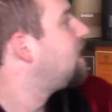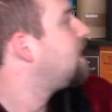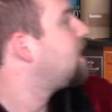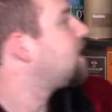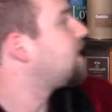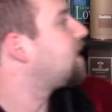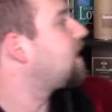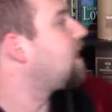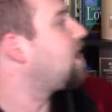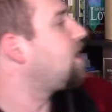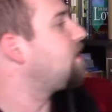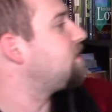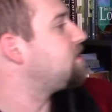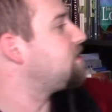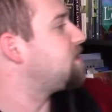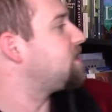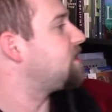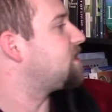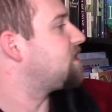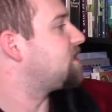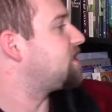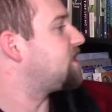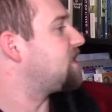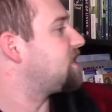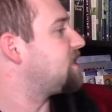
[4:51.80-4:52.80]

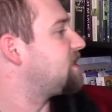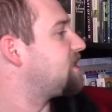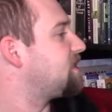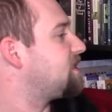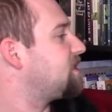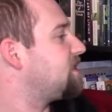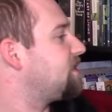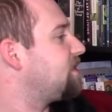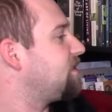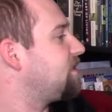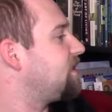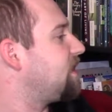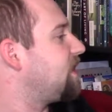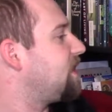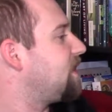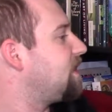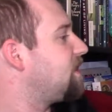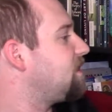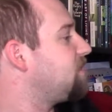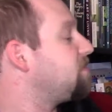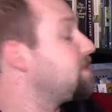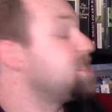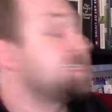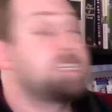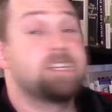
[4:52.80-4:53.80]
This is their
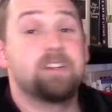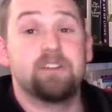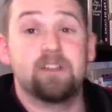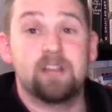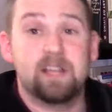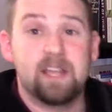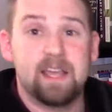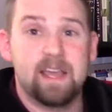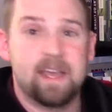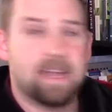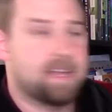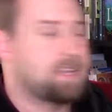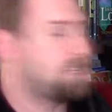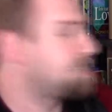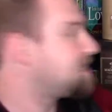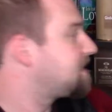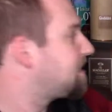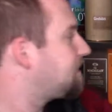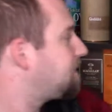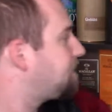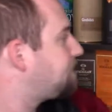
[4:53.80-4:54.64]
the Madeira cask